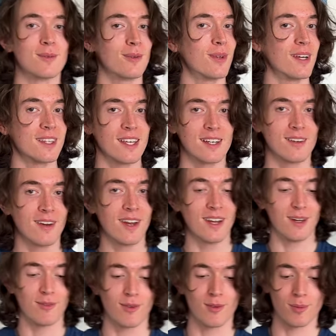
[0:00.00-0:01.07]
They're not that
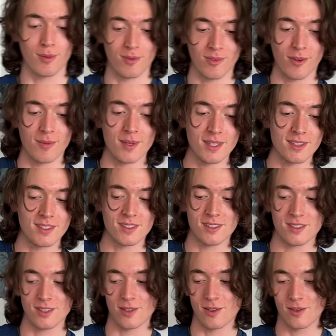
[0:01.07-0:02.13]
great for performance.
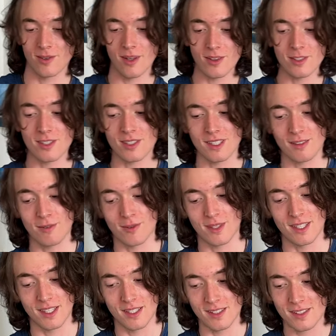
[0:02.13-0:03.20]
So I'll just leave it with
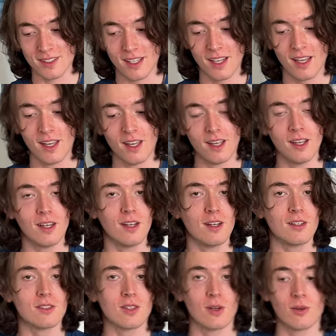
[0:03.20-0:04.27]
these.
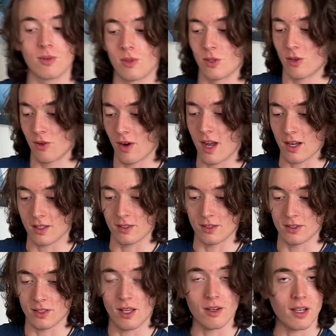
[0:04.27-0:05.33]
So the
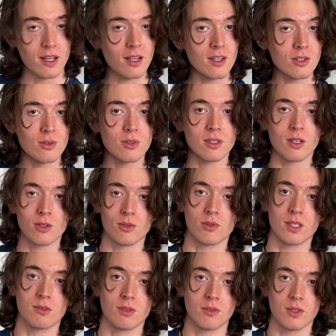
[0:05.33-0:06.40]
Karacals. I'll kind of do another
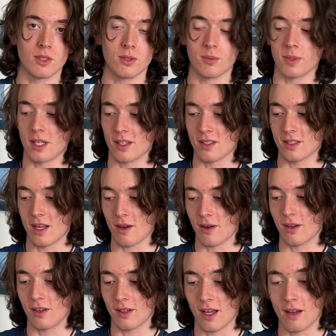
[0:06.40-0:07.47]
re-review because now
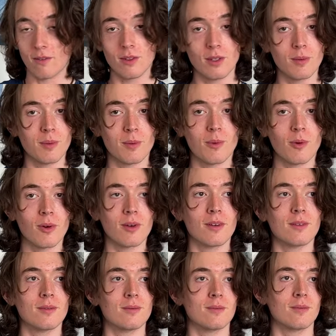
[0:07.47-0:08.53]
I have a little bit
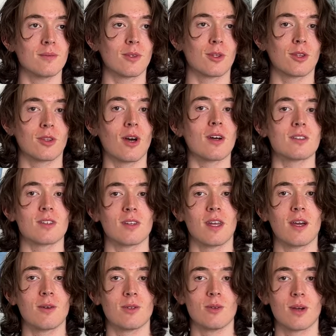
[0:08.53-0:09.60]
more thoughts on
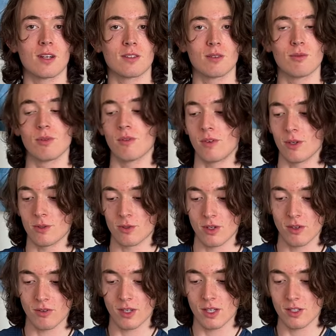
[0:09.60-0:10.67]
how to actually review
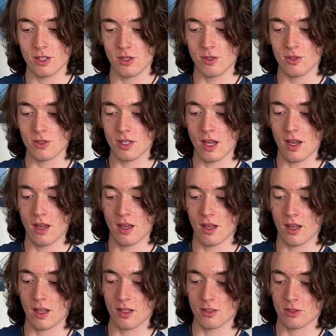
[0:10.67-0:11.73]
trail running shoes.
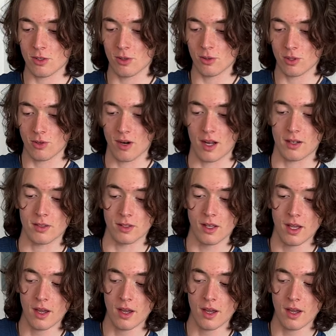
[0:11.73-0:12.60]
And so the Karacal.